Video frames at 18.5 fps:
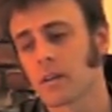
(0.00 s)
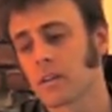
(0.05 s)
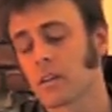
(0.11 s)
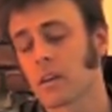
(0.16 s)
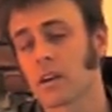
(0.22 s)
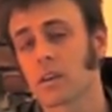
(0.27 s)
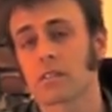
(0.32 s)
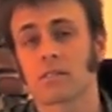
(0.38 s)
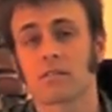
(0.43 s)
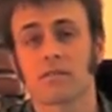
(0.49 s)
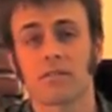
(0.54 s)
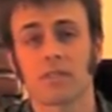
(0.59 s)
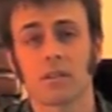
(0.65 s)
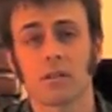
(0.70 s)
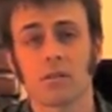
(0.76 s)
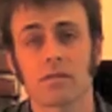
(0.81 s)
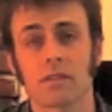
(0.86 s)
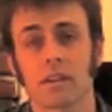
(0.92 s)
it actually
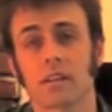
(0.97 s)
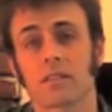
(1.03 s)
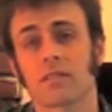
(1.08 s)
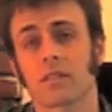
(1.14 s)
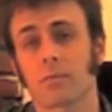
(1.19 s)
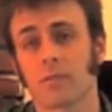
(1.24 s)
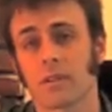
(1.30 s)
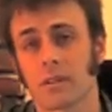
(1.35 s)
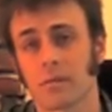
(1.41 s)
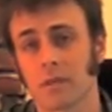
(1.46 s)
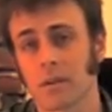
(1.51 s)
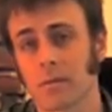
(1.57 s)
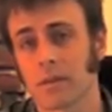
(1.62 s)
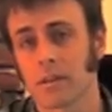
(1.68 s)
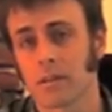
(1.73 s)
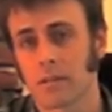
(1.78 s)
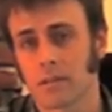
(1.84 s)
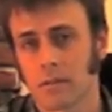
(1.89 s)
feels like something.
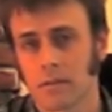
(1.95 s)
Maybe